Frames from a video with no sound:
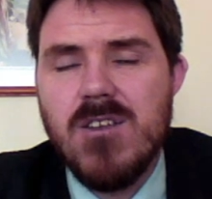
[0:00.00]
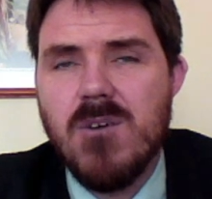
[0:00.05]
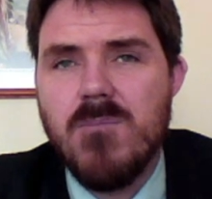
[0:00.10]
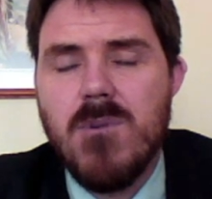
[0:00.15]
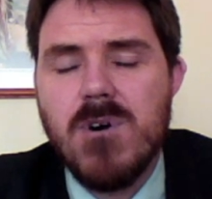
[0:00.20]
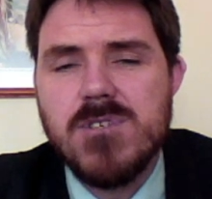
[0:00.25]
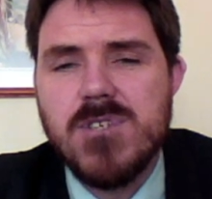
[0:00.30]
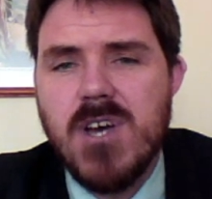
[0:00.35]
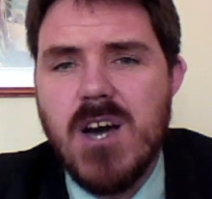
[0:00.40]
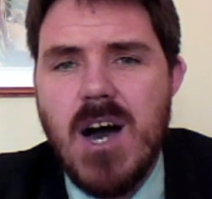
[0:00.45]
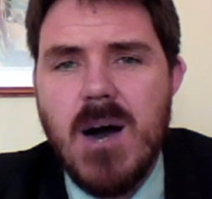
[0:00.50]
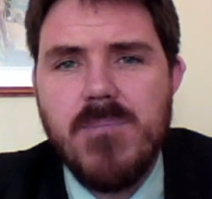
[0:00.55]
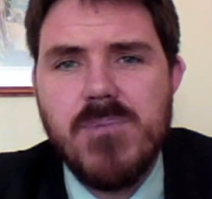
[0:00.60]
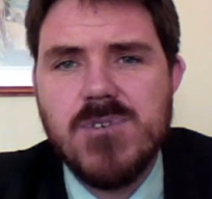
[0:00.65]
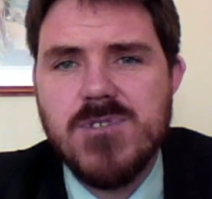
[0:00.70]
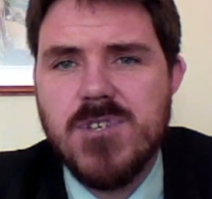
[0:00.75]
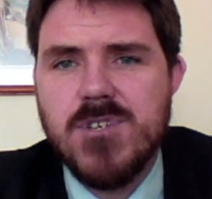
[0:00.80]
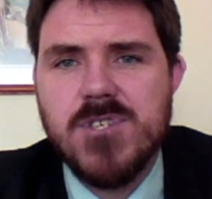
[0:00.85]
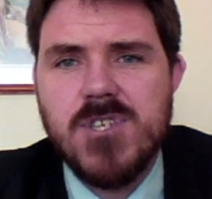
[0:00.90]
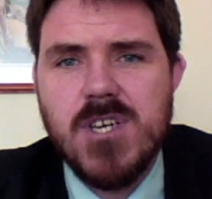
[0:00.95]
most
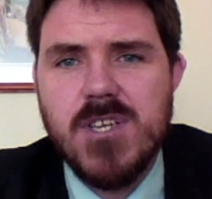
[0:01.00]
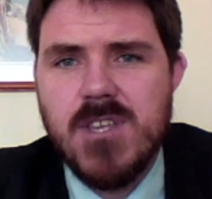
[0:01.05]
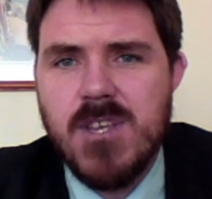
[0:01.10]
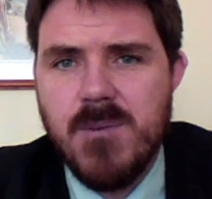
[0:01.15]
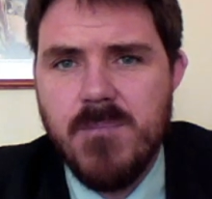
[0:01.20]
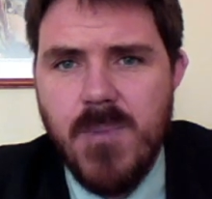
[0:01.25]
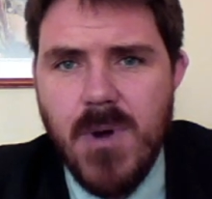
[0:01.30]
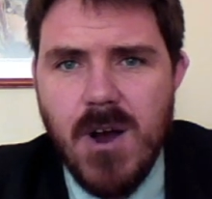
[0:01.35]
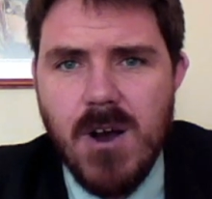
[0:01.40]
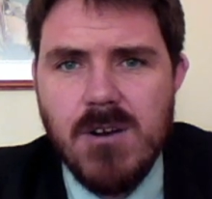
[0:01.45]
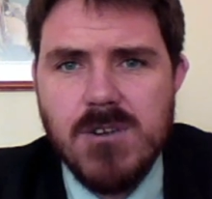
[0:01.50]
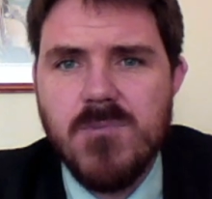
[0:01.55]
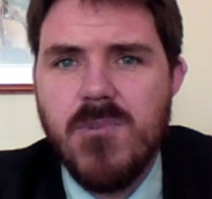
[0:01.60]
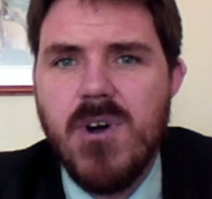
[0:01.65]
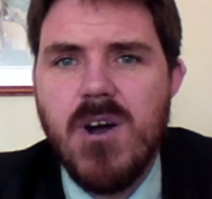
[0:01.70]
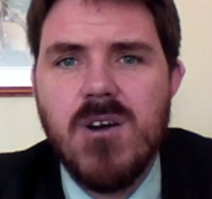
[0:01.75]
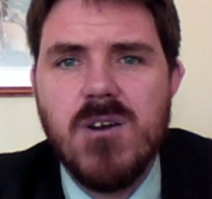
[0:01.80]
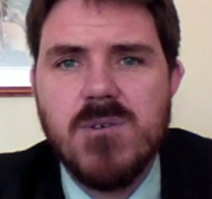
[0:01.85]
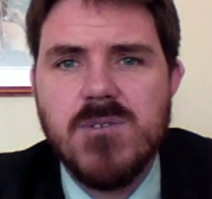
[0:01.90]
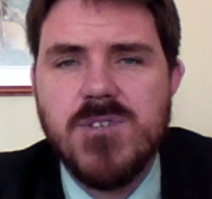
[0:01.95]
copper is just sitting in a barrel
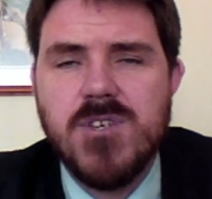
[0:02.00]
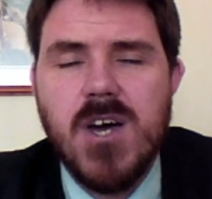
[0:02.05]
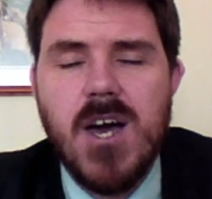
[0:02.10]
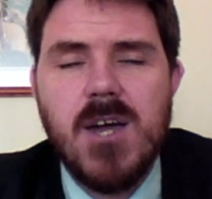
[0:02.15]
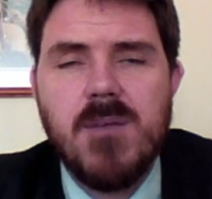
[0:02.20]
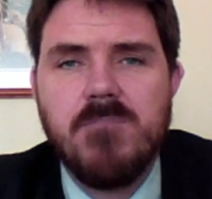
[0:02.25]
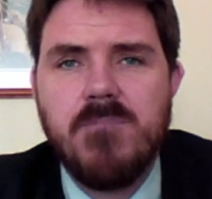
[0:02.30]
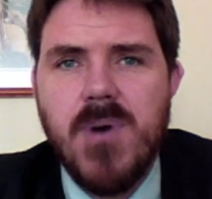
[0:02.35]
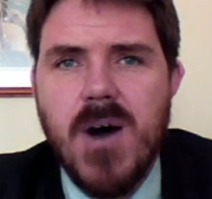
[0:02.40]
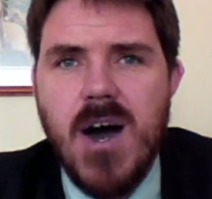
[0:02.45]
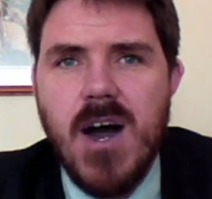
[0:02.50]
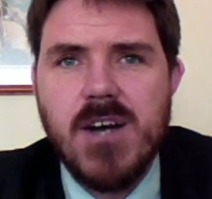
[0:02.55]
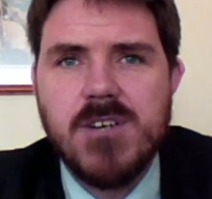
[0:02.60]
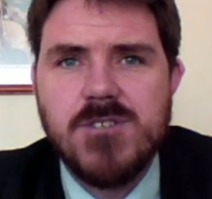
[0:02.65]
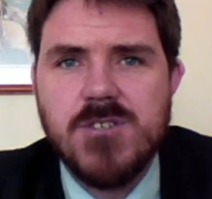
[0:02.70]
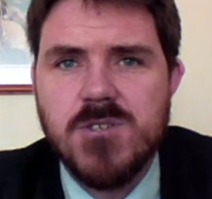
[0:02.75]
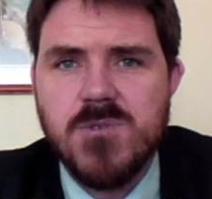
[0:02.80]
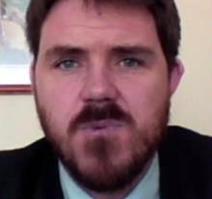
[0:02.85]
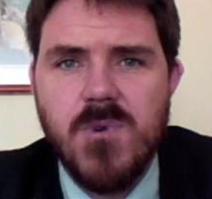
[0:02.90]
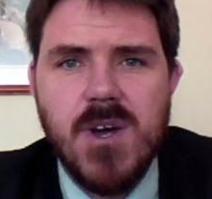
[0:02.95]
somewhere in a giant
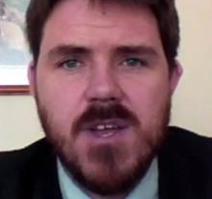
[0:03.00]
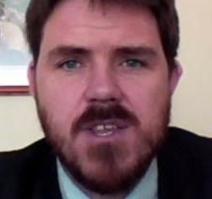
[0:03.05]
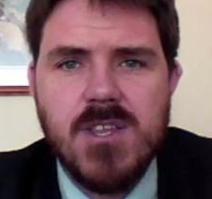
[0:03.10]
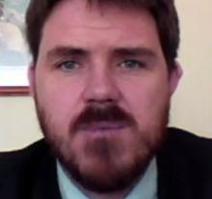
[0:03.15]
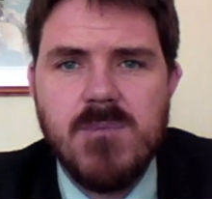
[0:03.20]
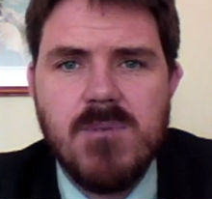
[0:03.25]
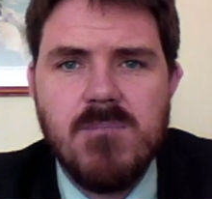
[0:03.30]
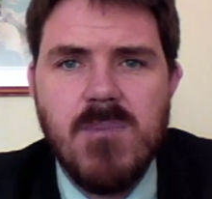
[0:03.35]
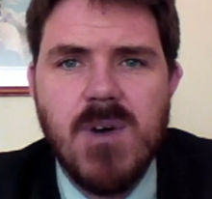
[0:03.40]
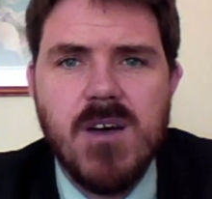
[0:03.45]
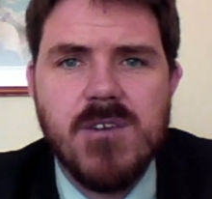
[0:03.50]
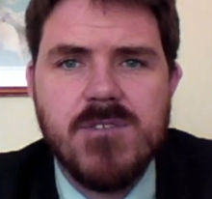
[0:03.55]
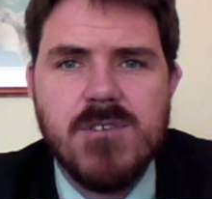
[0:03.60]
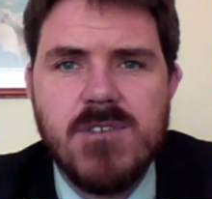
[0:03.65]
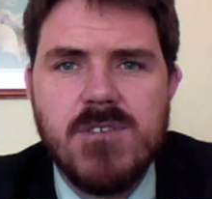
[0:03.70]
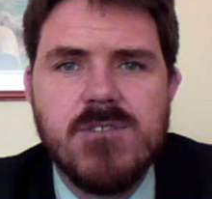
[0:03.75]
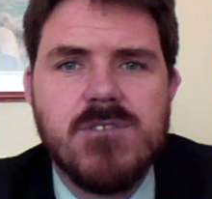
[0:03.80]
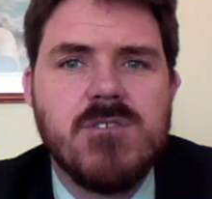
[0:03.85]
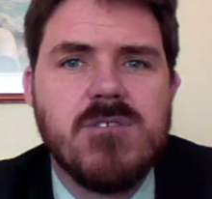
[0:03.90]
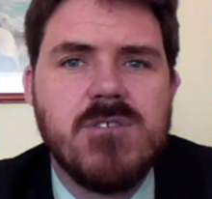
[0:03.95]
box, just waiting to be
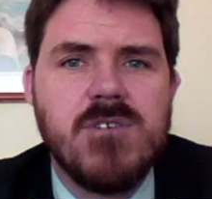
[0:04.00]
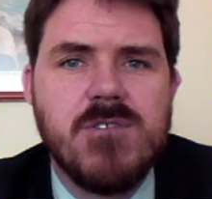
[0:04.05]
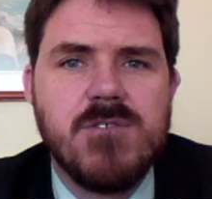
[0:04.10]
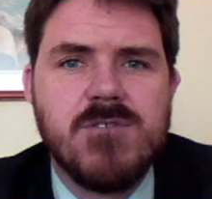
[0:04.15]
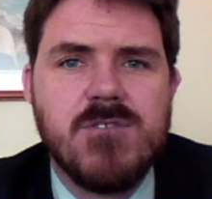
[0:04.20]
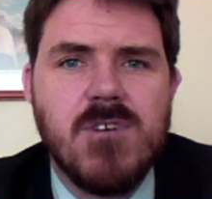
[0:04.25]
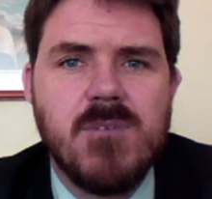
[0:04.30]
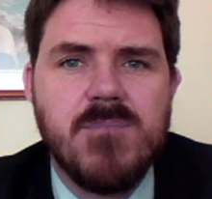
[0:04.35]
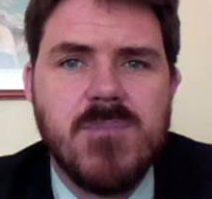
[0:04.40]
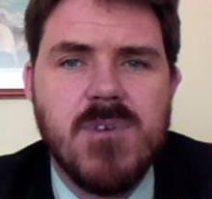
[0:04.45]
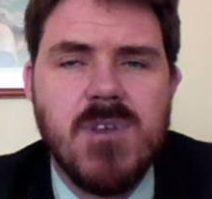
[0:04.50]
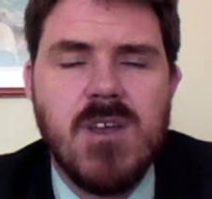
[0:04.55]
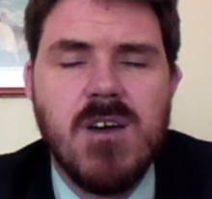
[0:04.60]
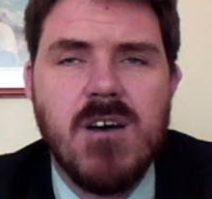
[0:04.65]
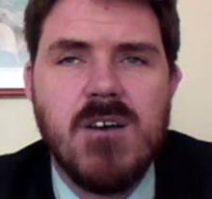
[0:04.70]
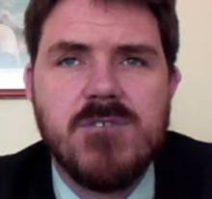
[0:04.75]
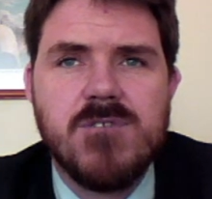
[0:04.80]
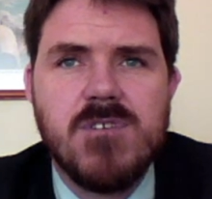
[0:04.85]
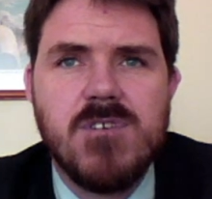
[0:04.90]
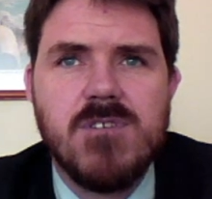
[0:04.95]
melted and turned into
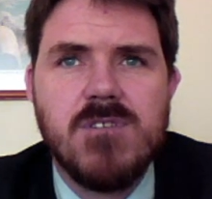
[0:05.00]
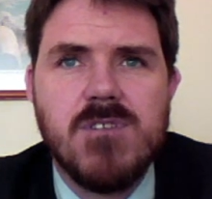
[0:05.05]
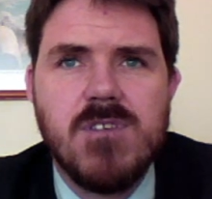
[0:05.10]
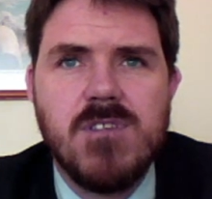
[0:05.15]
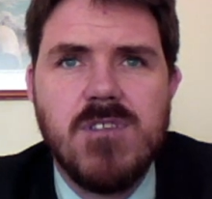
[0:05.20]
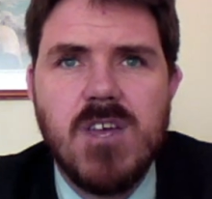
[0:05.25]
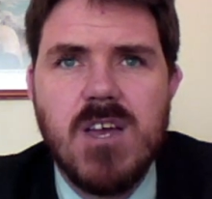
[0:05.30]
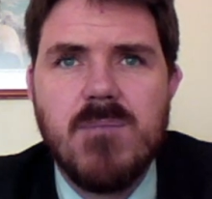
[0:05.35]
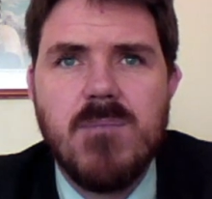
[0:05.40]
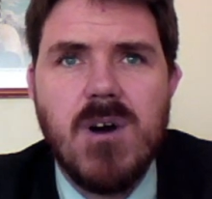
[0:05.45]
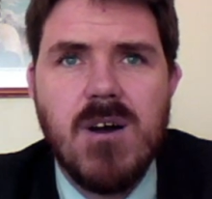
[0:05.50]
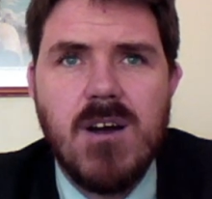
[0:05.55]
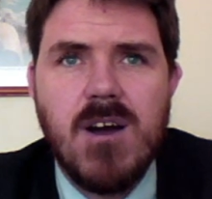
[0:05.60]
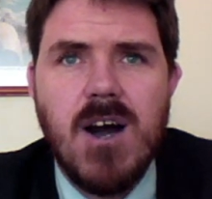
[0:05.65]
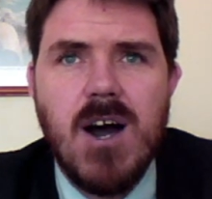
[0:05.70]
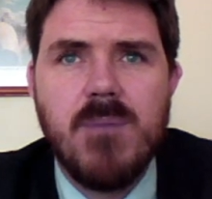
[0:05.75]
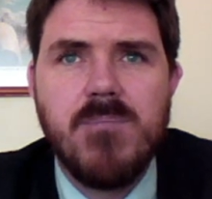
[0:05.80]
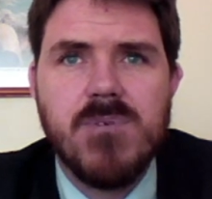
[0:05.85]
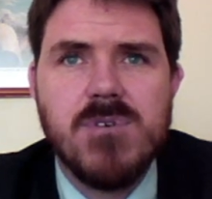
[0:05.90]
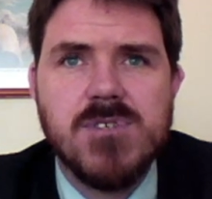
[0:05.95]
something else. And the thing
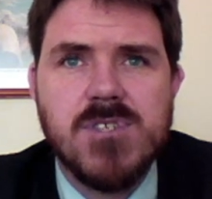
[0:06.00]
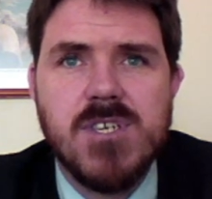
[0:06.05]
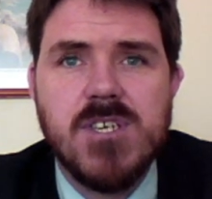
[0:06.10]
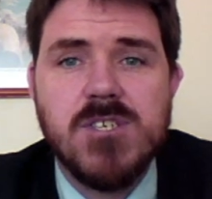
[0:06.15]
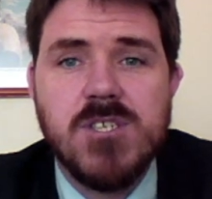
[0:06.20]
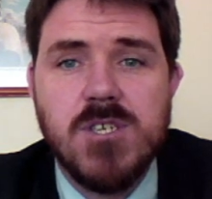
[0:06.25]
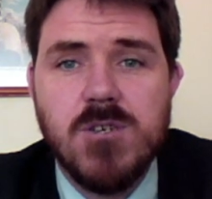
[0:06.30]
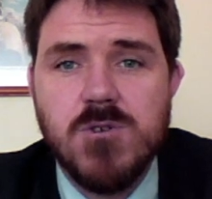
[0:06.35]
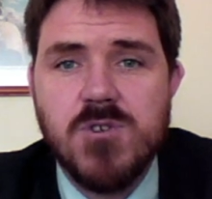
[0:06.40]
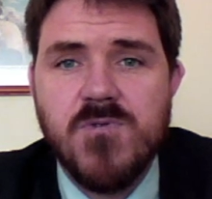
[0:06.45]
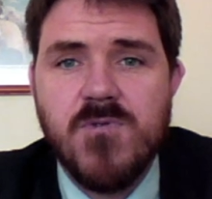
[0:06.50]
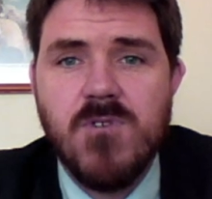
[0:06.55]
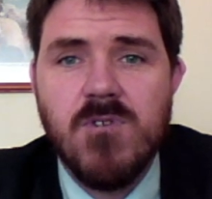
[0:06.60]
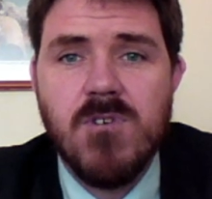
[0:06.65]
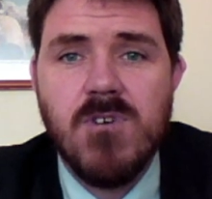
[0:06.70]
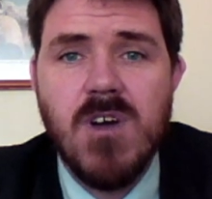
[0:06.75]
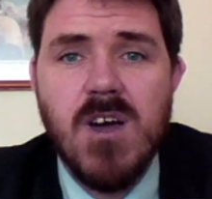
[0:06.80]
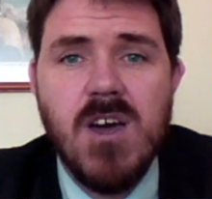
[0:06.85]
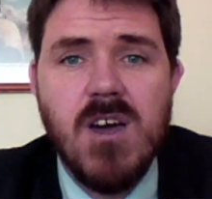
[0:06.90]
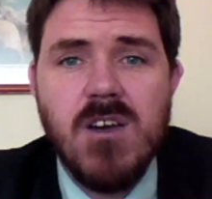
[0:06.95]
about copper is it is
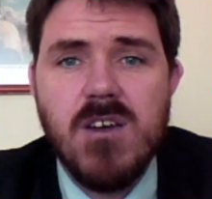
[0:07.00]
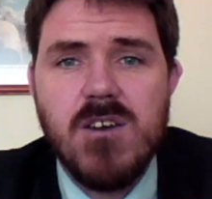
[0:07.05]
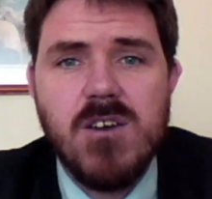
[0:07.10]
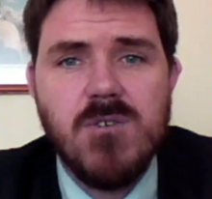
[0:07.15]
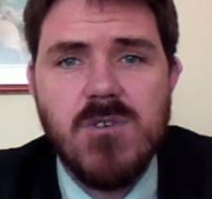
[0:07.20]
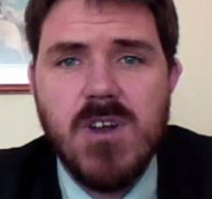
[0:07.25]
useful.